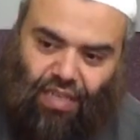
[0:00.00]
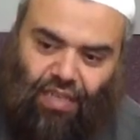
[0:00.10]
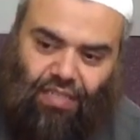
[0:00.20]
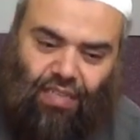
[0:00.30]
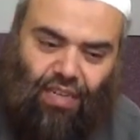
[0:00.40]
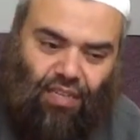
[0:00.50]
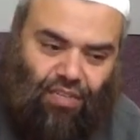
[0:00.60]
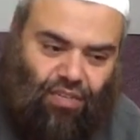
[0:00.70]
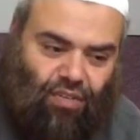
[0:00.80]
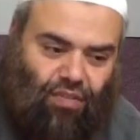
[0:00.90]
He's not
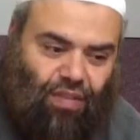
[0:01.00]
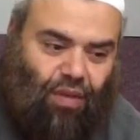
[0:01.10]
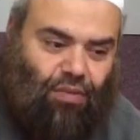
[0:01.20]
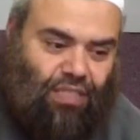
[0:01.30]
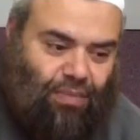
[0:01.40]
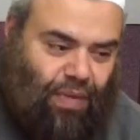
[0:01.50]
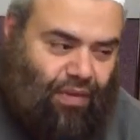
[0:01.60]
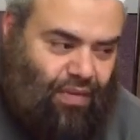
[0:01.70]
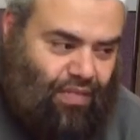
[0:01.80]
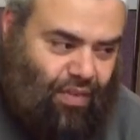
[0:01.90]
concerned about how his
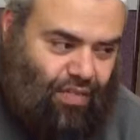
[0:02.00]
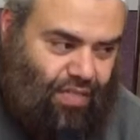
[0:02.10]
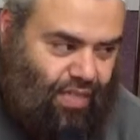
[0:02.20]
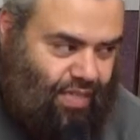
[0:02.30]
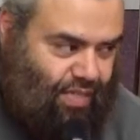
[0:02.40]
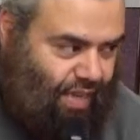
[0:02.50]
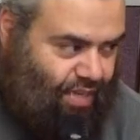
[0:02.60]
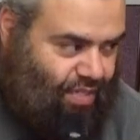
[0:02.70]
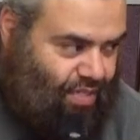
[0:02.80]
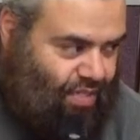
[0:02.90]
parents are seeing his
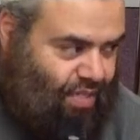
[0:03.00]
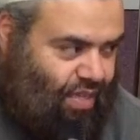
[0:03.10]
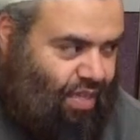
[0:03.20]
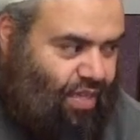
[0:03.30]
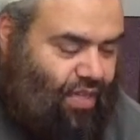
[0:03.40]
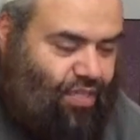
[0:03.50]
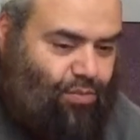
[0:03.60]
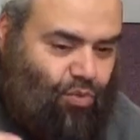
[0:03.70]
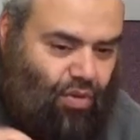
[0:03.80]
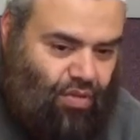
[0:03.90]
actions. He's
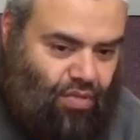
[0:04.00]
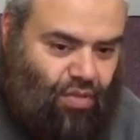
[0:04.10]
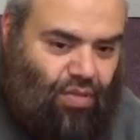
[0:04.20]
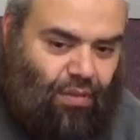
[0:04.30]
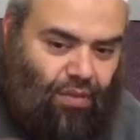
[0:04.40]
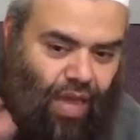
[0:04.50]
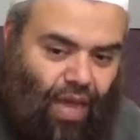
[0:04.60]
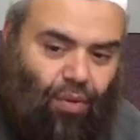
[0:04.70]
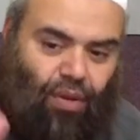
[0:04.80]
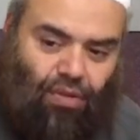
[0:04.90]
more concerned about
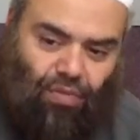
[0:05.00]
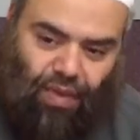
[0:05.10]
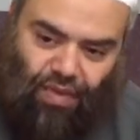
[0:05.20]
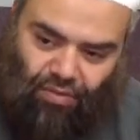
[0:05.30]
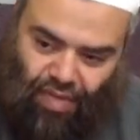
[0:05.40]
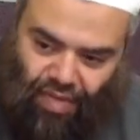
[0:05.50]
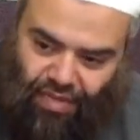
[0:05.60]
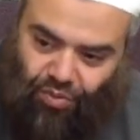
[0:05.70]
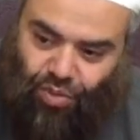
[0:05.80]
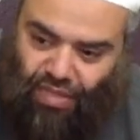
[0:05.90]
how Allah subhanahu wa ta'ala
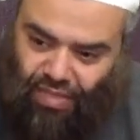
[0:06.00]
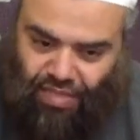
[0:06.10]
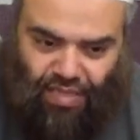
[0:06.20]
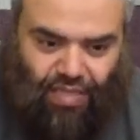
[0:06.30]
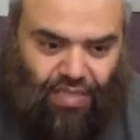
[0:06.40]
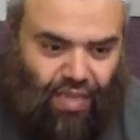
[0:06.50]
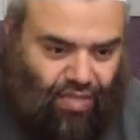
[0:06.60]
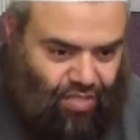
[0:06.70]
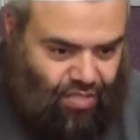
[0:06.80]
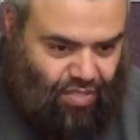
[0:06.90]
is witnessing his
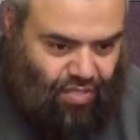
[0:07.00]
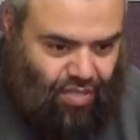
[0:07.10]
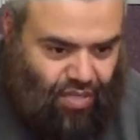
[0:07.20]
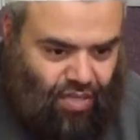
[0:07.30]
actions.